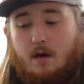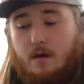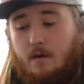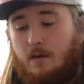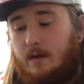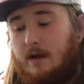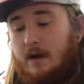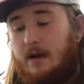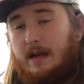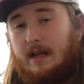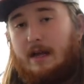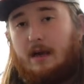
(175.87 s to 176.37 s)

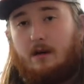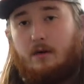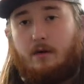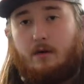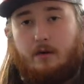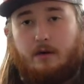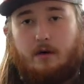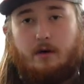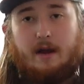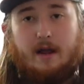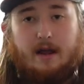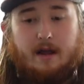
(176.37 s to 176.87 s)
we're going to get
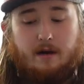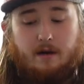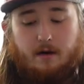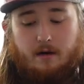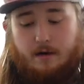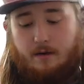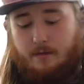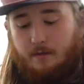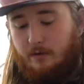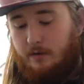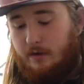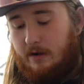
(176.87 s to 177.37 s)
colder air,
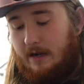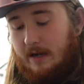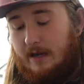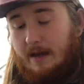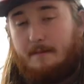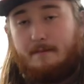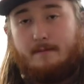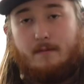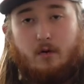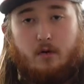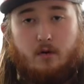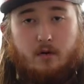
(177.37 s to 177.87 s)
and we're going to
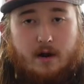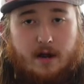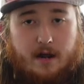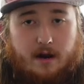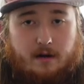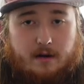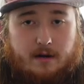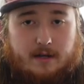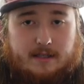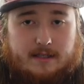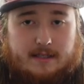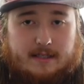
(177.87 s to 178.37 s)
get more
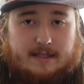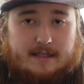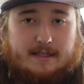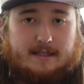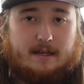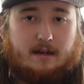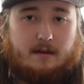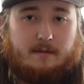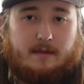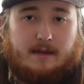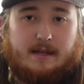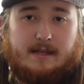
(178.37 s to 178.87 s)
air because this is
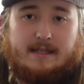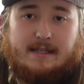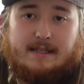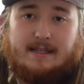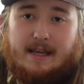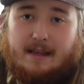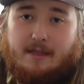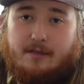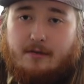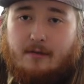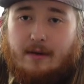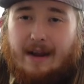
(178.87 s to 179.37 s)
going to be this is
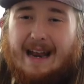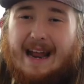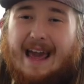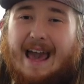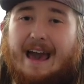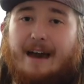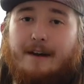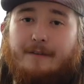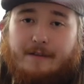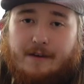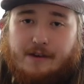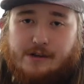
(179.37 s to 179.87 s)
a three and a
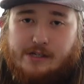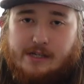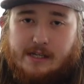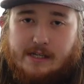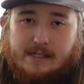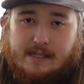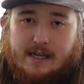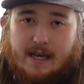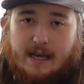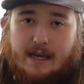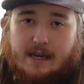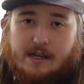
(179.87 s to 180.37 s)
half inch
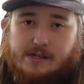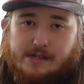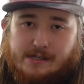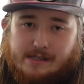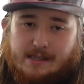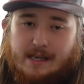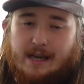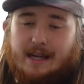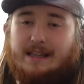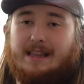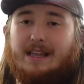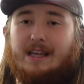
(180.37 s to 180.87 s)
intake, just
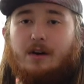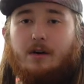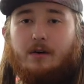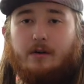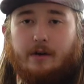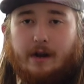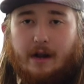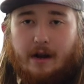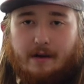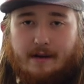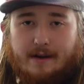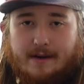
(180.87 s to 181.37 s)
like the
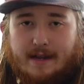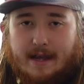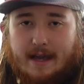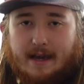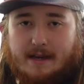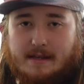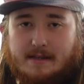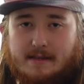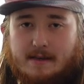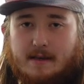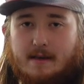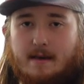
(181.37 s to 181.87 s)
cold air
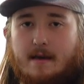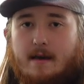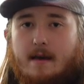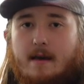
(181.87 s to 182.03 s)
intakes.